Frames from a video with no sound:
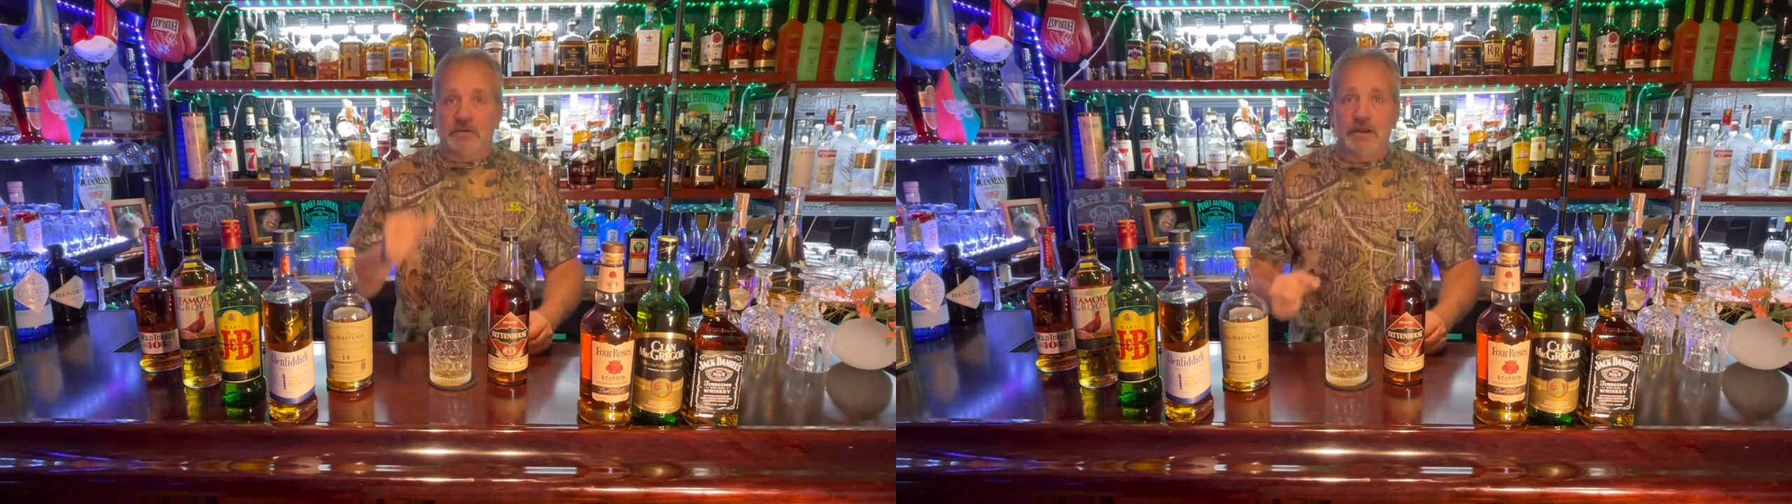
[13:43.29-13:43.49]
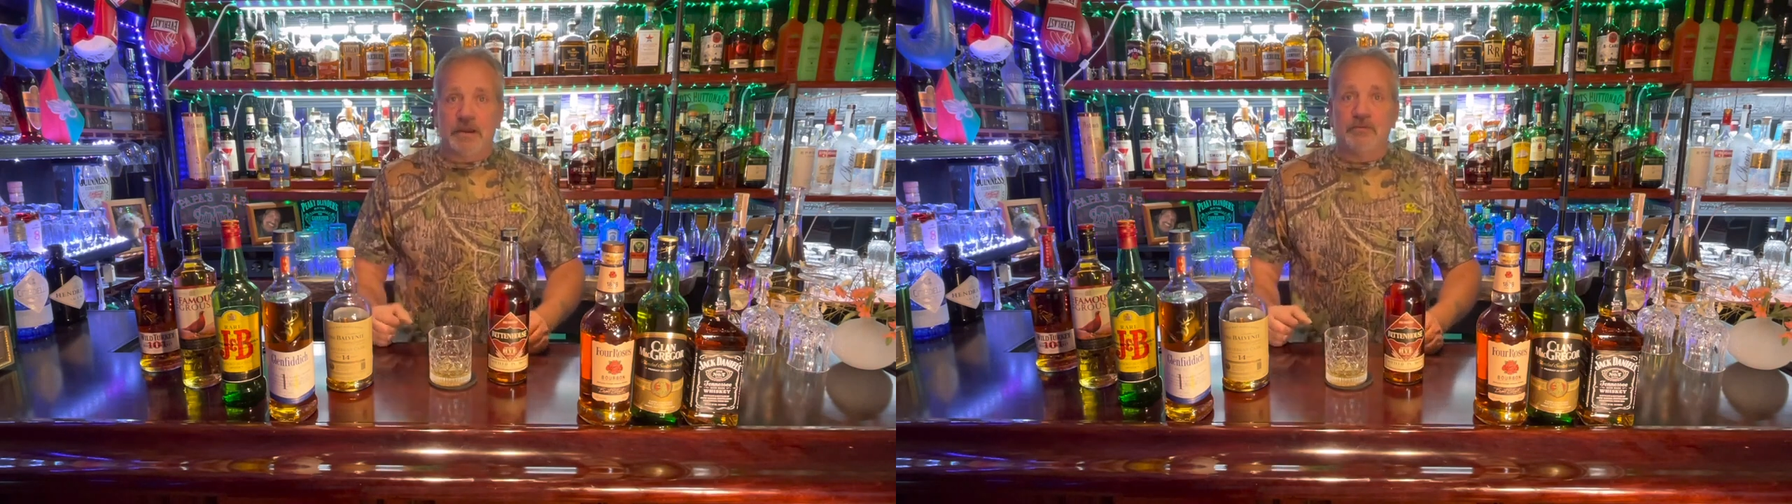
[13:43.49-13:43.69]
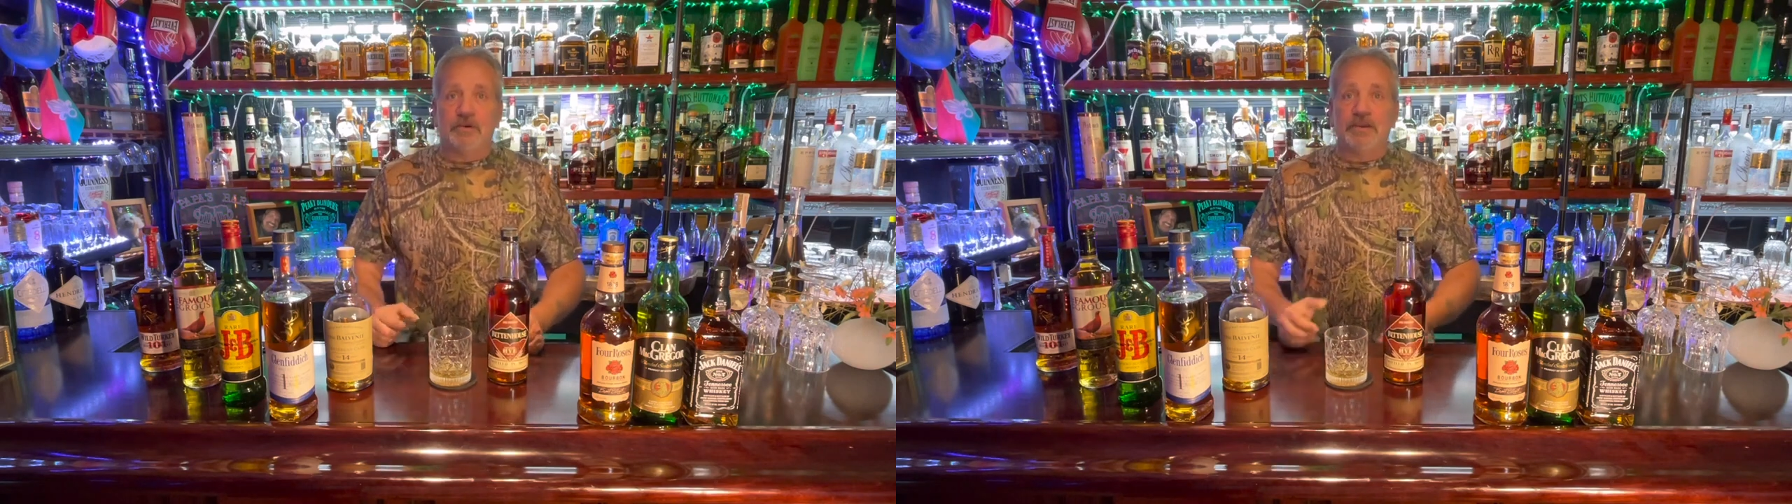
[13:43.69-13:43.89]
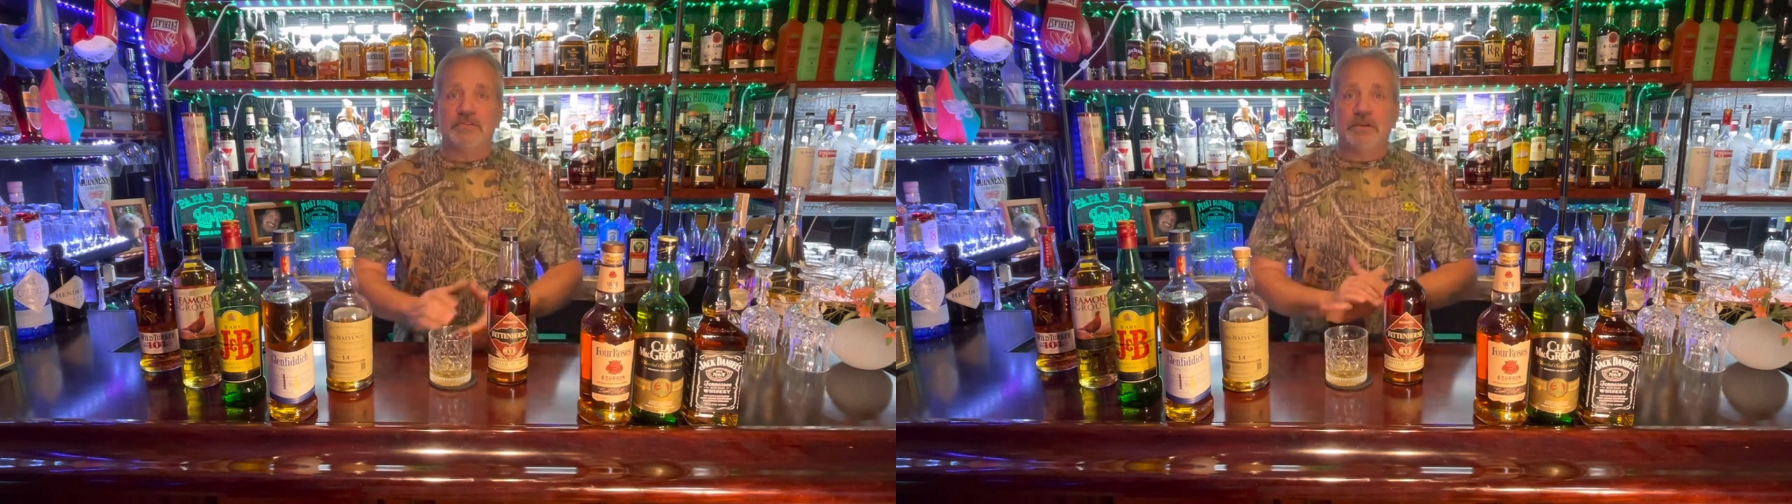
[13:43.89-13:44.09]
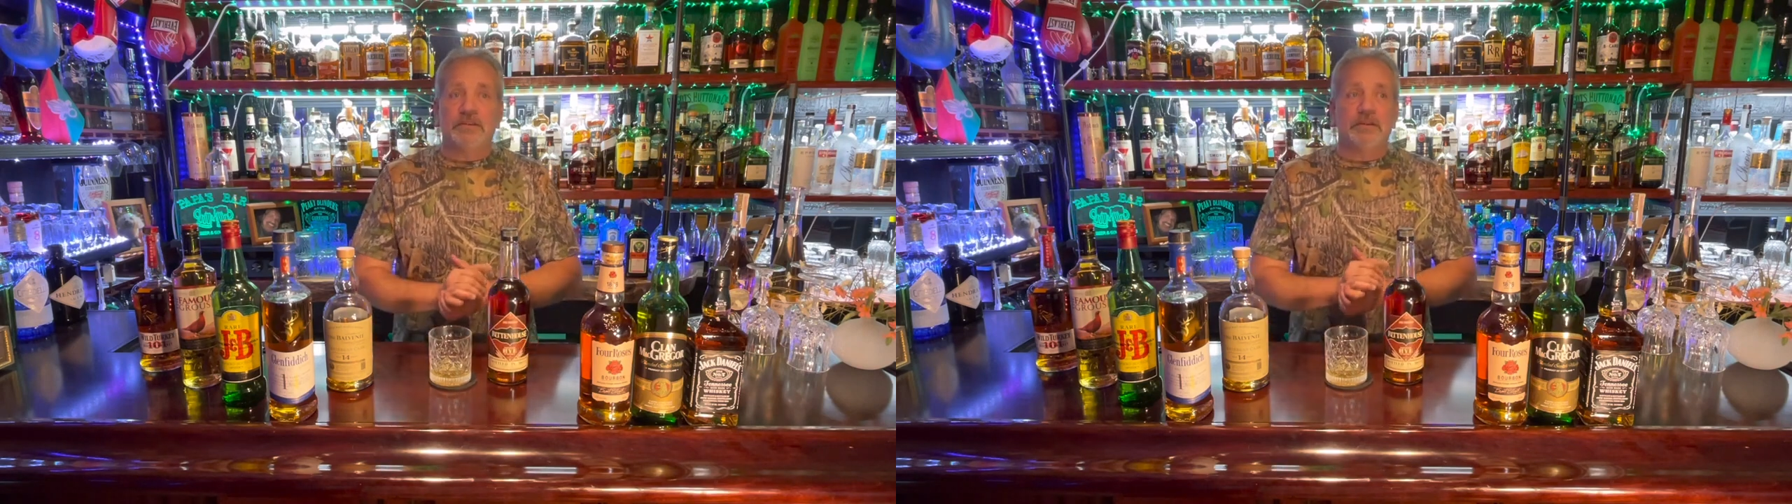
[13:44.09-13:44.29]
want to get
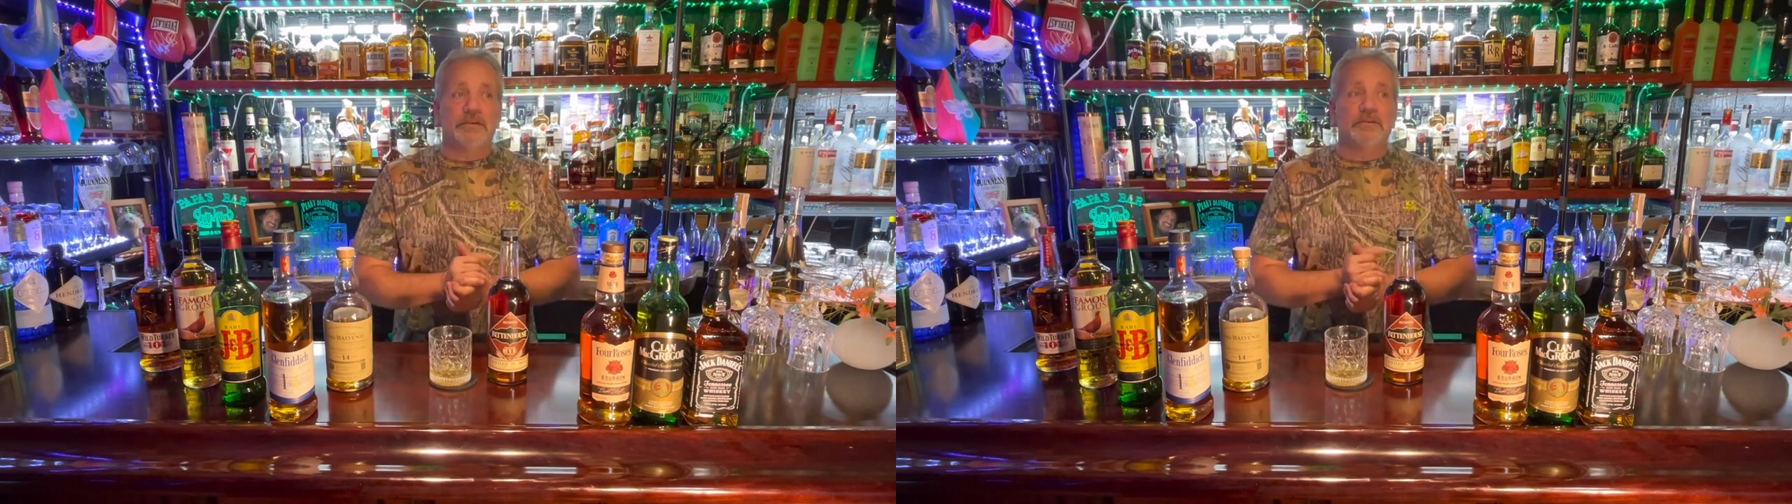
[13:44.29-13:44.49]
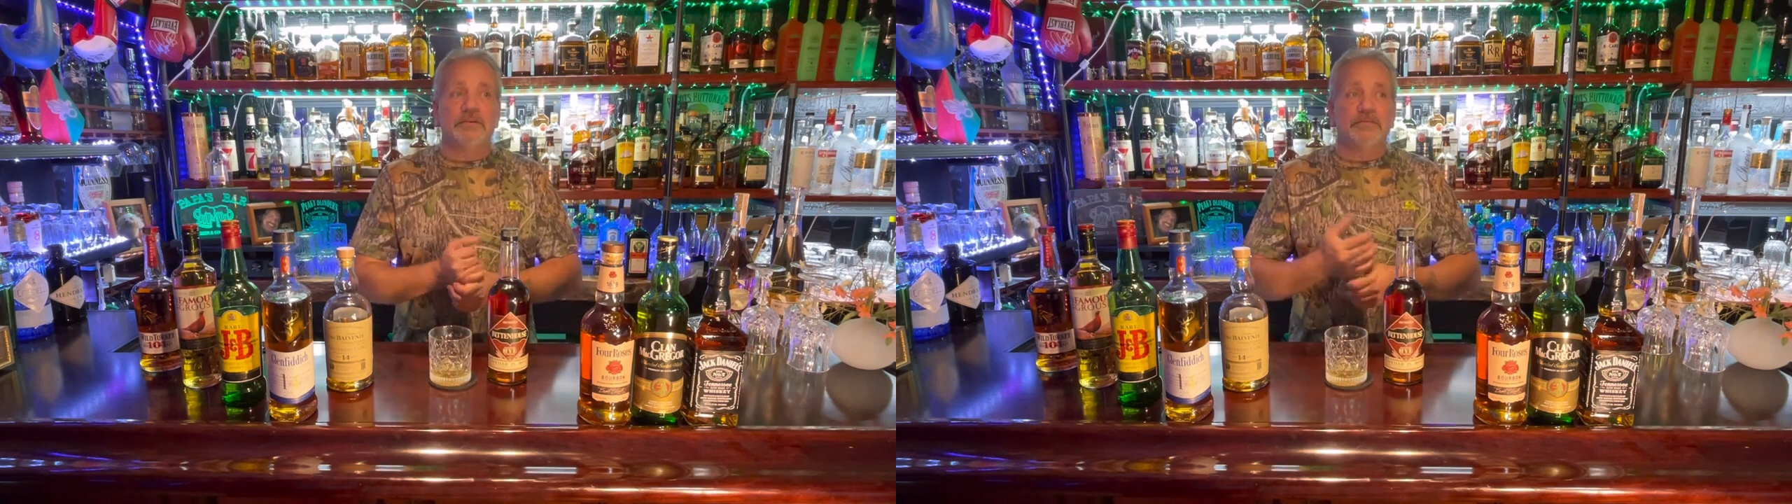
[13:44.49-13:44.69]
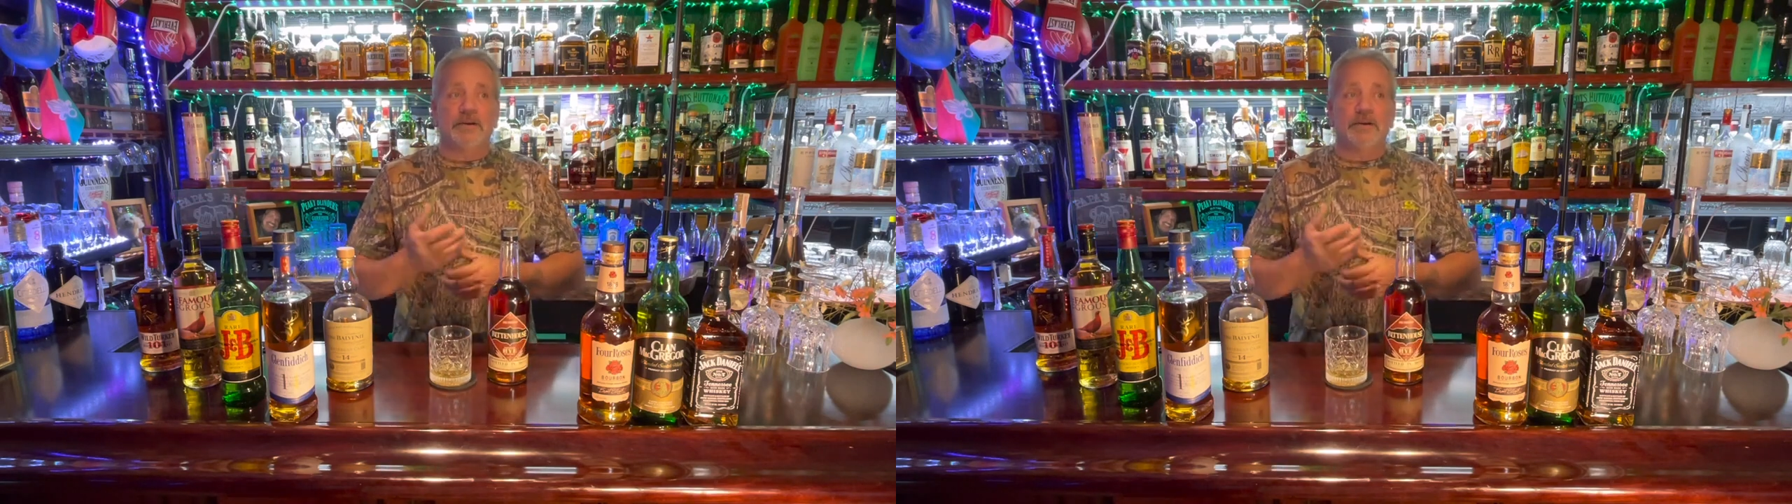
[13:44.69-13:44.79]
wasted you know